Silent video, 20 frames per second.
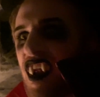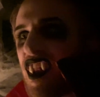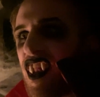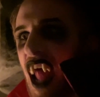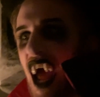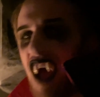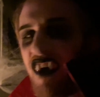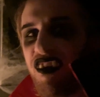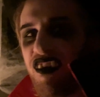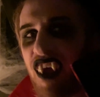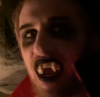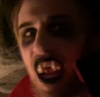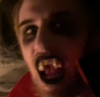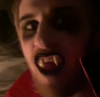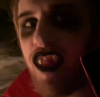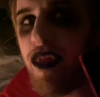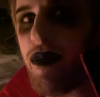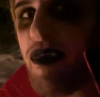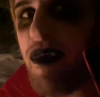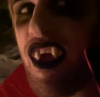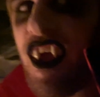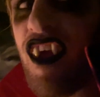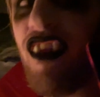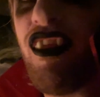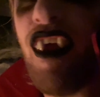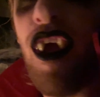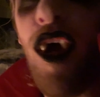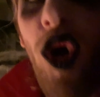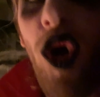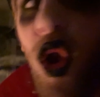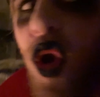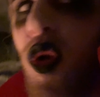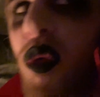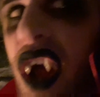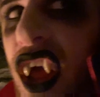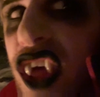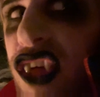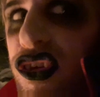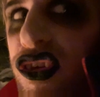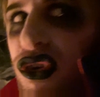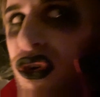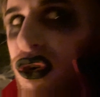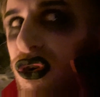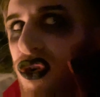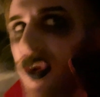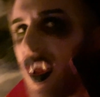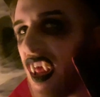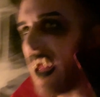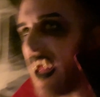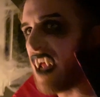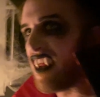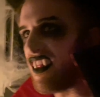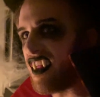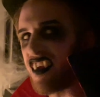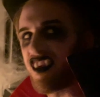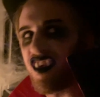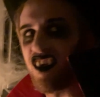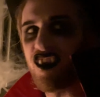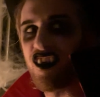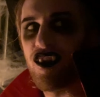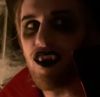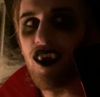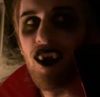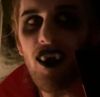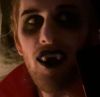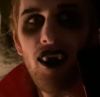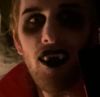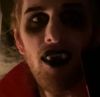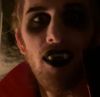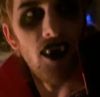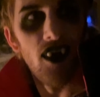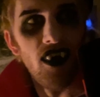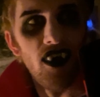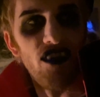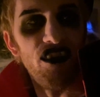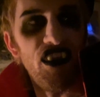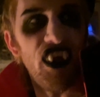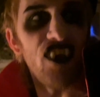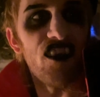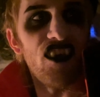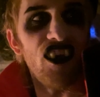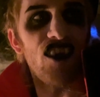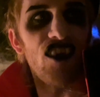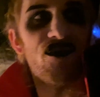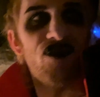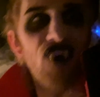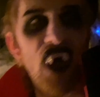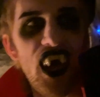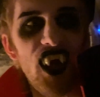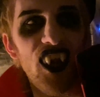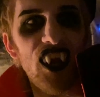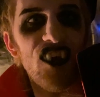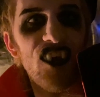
laughing at me the whole way through. This is, this is very